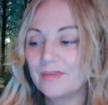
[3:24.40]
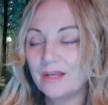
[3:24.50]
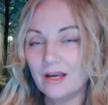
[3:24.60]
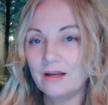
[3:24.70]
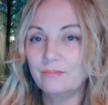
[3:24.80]

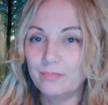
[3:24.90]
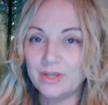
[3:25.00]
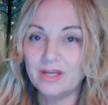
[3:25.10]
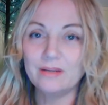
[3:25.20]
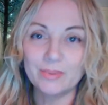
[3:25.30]
can
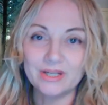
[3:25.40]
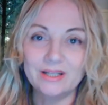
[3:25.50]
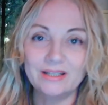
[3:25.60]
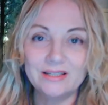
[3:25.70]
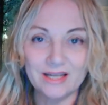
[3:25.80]
be a bit
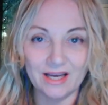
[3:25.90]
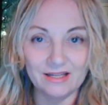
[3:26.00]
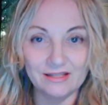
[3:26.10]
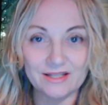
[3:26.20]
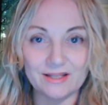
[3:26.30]

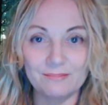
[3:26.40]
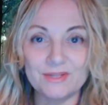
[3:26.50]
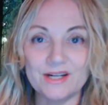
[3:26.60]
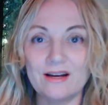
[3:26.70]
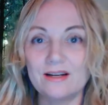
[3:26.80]
intense
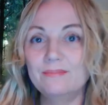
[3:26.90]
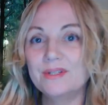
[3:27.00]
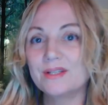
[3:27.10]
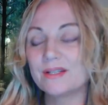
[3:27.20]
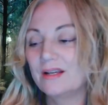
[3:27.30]

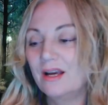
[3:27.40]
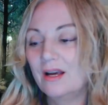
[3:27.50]
sometimes,